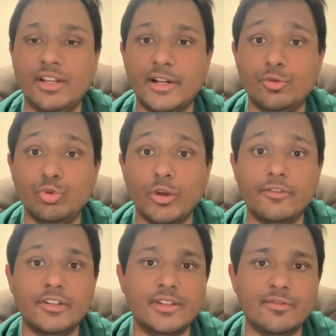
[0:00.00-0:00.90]
will get to know
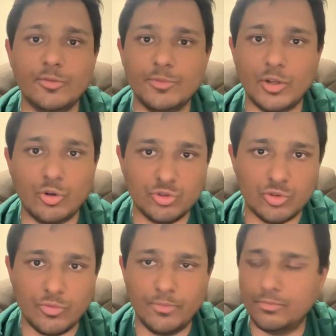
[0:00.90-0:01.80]
everything from the
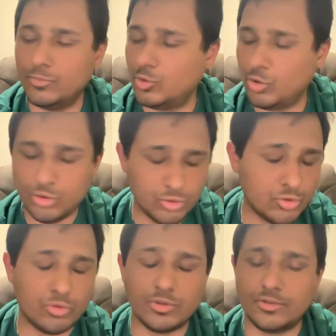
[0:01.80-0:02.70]
horoscope. No, you
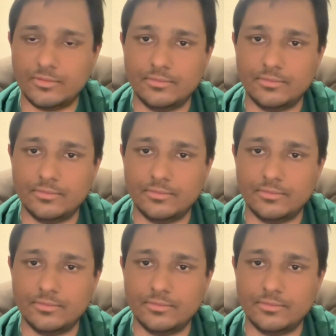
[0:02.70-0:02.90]
don't.